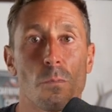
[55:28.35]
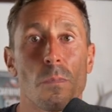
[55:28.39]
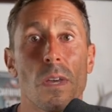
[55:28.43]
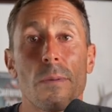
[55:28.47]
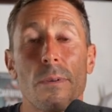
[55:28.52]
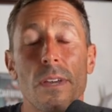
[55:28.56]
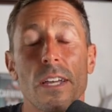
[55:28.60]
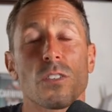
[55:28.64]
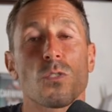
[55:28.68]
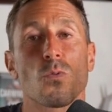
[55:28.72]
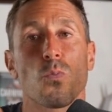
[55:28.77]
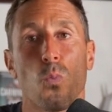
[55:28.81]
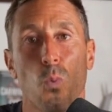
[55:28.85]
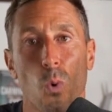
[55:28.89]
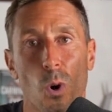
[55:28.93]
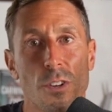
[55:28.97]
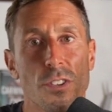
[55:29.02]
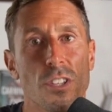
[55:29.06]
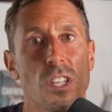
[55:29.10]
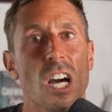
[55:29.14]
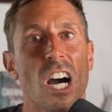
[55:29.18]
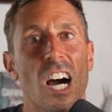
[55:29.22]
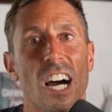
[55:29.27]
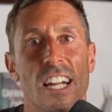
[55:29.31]
Maybe it's
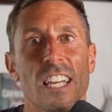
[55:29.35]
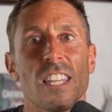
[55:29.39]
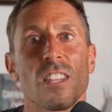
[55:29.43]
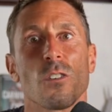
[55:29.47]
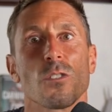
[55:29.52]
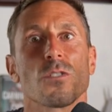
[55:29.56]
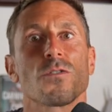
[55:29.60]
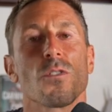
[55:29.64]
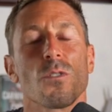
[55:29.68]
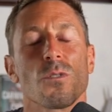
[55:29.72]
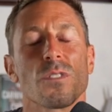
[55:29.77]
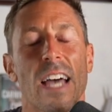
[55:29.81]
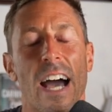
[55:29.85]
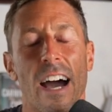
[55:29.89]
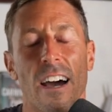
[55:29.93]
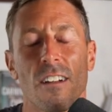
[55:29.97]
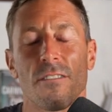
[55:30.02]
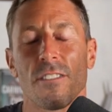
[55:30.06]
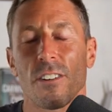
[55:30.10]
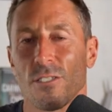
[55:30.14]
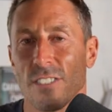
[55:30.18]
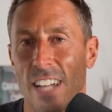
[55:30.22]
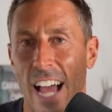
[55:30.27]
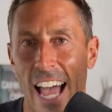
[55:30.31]
worth cutting those foods out
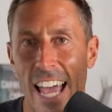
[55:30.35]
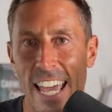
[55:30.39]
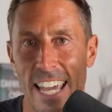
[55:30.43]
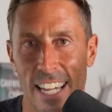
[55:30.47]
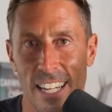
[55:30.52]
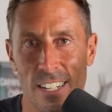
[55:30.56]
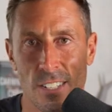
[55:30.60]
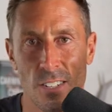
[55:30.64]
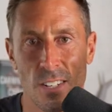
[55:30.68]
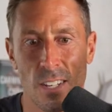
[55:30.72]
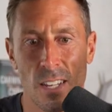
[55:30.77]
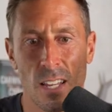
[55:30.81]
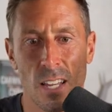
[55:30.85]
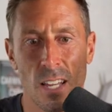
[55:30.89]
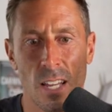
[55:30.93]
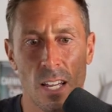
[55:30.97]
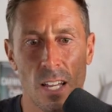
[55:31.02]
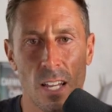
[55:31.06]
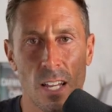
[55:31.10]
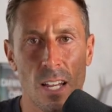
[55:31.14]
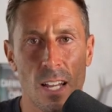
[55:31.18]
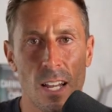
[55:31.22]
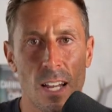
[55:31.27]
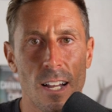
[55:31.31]
of their diet
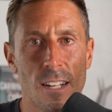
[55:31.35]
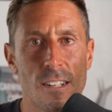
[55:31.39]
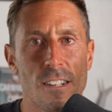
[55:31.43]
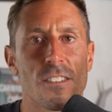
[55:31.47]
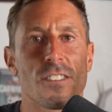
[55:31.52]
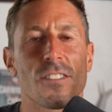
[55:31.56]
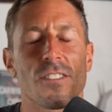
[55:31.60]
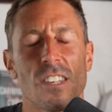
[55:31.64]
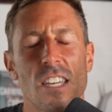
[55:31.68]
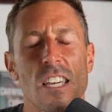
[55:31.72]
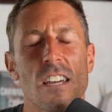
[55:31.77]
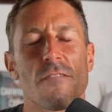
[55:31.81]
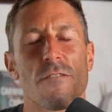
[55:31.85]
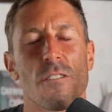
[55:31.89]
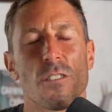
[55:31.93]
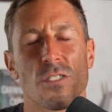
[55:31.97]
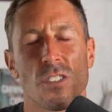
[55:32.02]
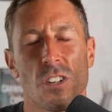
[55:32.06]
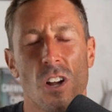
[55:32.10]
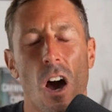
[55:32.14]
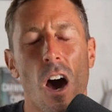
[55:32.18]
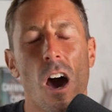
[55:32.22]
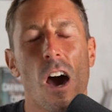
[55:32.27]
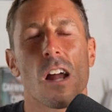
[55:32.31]
to see if
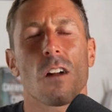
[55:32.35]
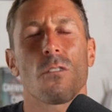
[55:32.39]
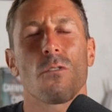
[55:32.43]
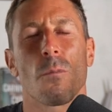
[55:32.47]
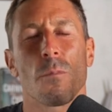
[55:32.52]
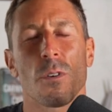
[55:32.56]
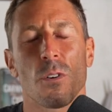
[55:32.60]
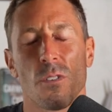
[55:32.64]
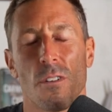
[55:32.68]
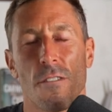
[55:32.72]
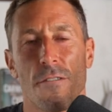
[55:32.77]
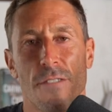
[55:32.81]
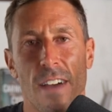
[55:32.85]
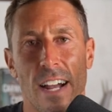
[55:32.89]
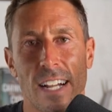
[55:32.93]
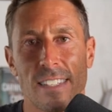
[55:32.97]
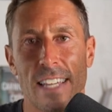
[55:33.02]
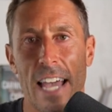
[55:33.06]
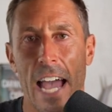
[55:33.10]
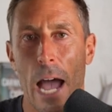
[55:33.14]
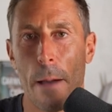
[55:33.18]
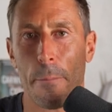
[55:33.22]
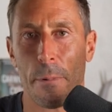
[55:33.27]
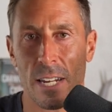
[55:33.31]
there's an autoimmune
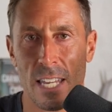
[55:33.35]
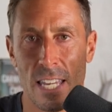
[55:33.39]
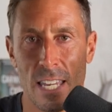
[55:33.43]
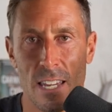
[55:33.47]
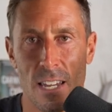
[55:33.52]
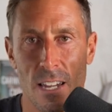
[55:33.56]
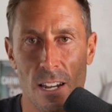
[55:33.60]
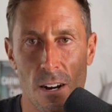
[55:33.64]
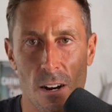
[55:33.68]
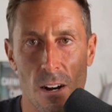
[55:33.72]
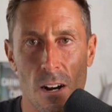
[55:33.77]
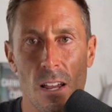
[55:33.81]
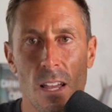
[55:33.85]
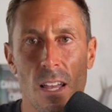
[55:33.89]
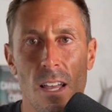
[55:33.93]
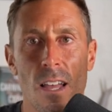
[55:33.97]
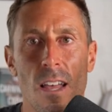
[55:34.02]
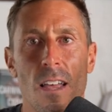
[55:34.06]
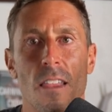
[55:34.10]
effect happening here.